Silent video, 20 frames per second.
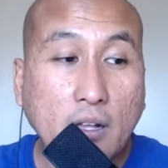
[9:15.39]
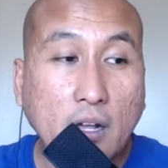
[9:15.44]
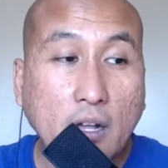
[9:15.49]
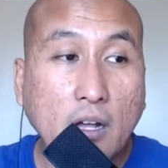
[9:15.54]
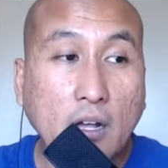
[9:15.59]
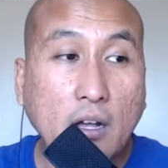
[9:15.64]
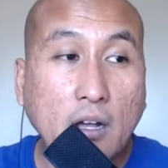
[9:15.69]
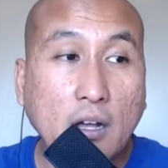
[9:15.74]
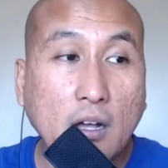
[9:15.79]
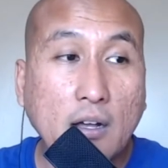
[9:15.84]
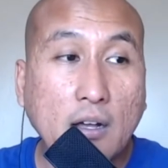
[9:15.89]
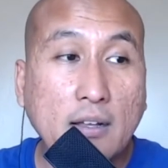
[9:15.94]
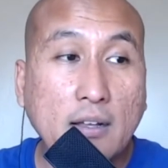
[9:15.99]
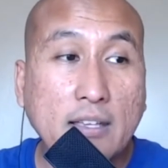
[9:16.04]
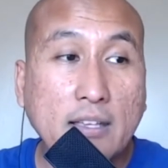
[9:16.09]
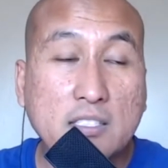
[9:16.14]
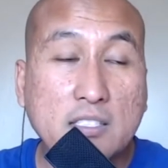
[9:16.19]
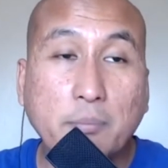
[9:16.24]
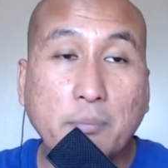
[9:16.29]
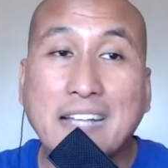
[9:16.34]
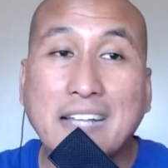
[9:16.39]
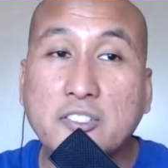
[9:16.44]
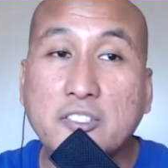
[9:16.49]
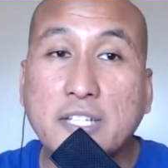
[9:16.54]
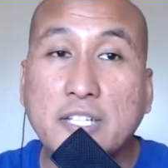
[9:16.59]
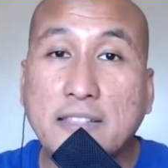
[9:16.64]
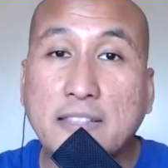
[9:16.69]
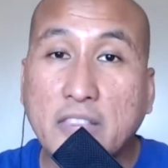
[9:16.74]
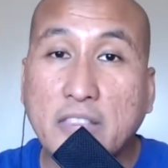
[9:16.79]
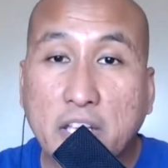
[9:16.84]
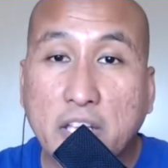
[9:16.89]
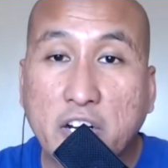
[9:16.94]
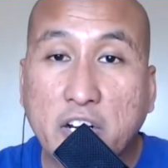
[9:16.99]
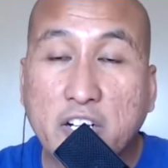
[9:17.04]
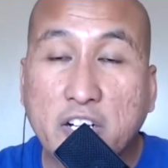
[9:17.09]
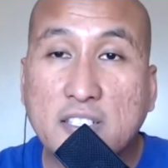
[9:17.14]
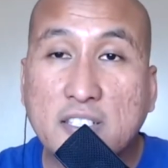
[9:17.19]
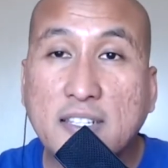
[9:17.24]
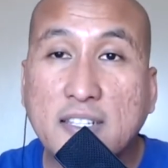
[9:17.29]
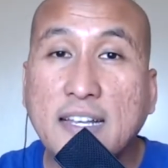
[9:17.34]
uh, is about to hit
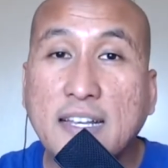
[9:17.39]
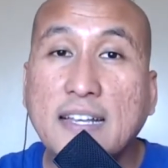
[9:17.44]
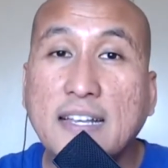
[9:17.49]
theaters,